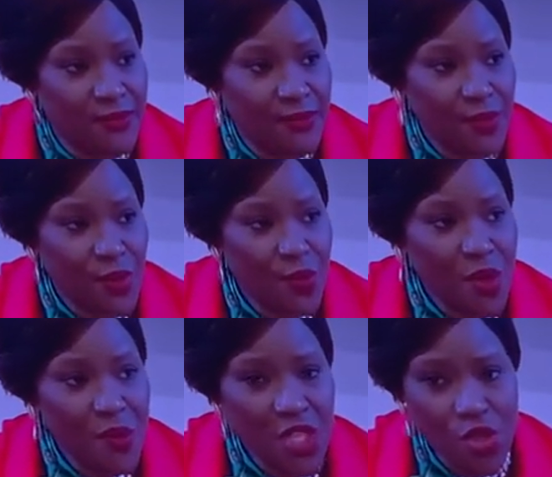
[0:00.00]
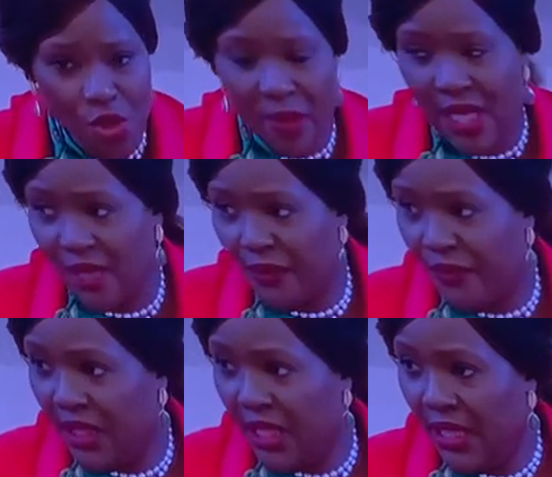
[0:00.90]
What are we doing
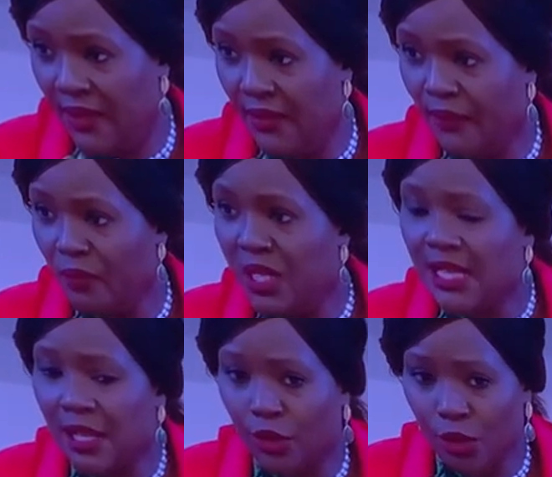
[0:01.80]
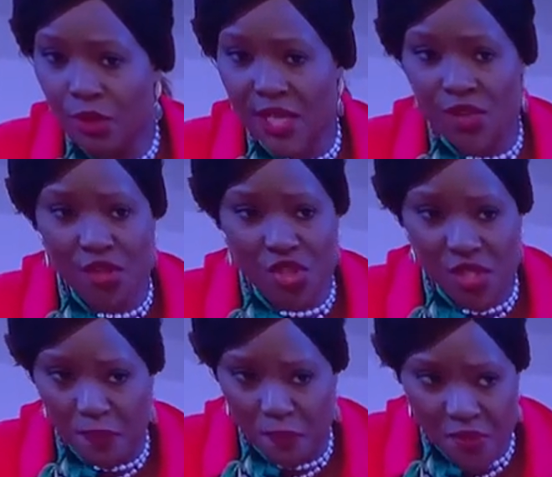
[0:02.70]
differently? Please include us, not
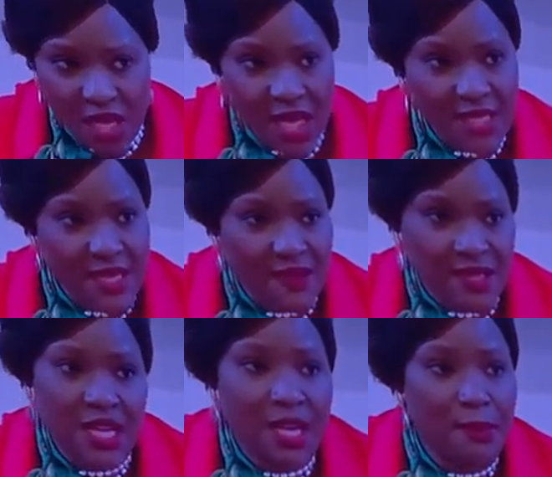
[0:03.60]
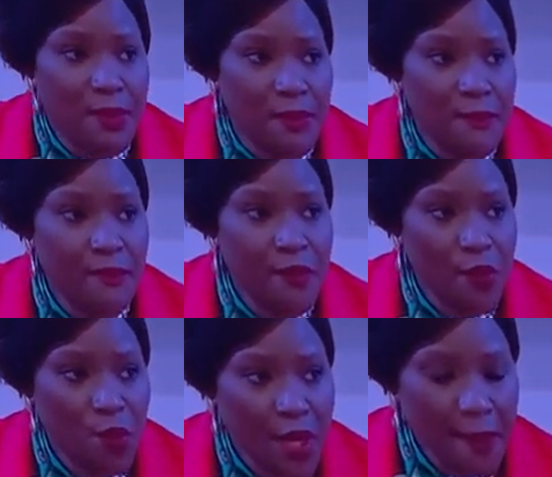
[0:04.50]
just bring us at the table.
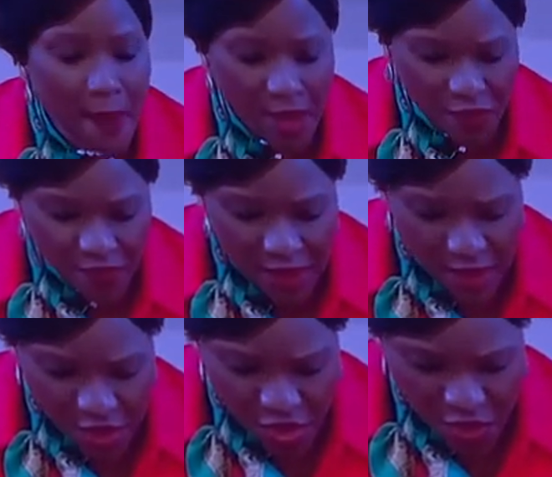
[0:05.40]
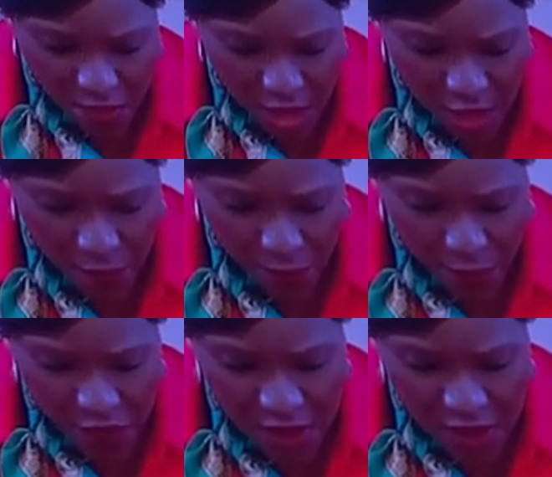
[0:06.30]
We are part of the decision-making process.